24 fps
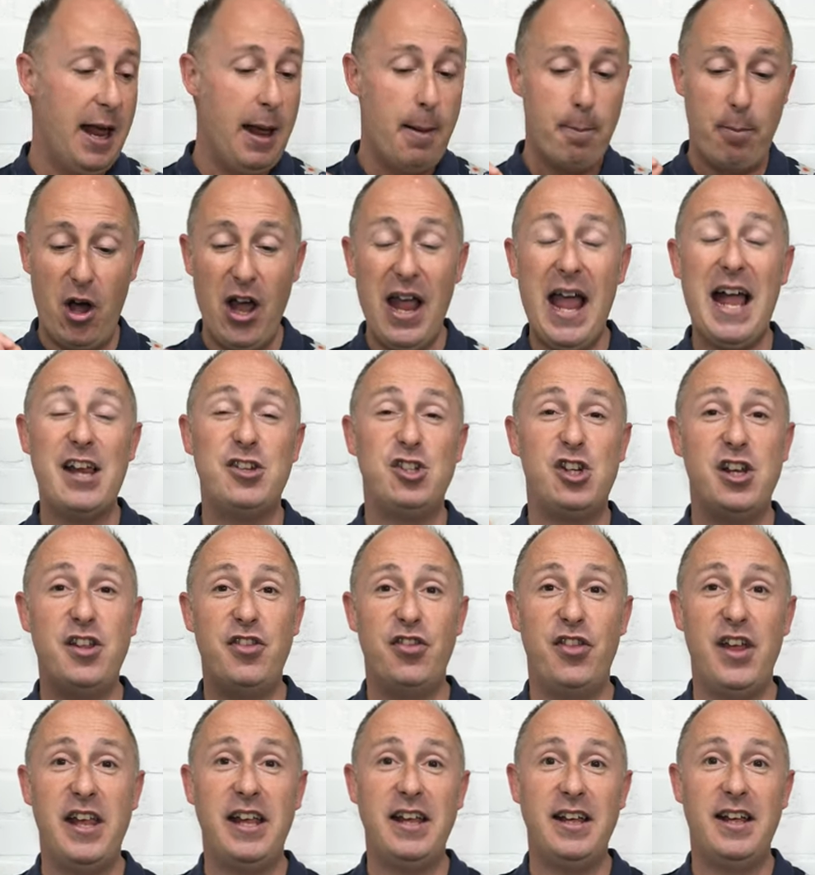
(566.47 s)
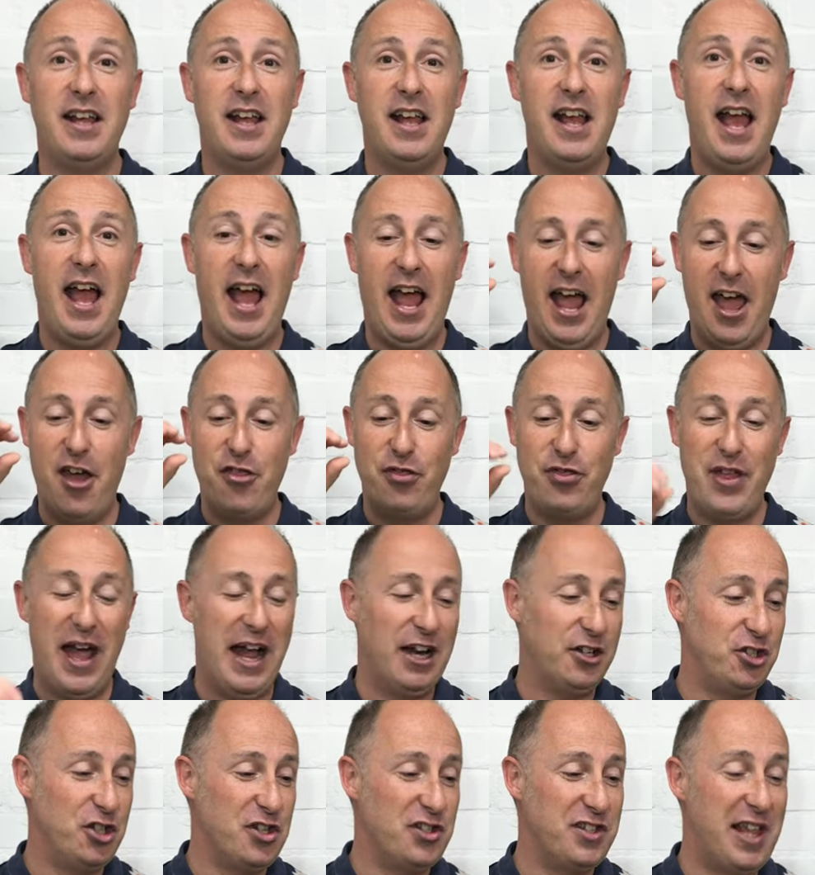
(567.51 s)
but I actually think uh, that
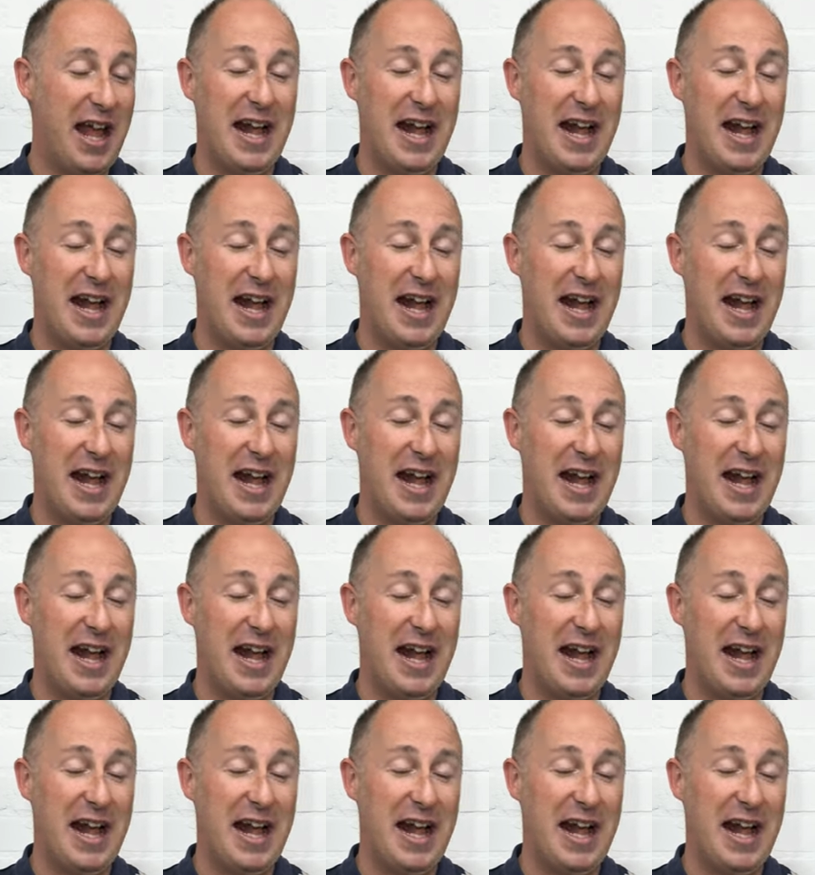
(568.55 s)
just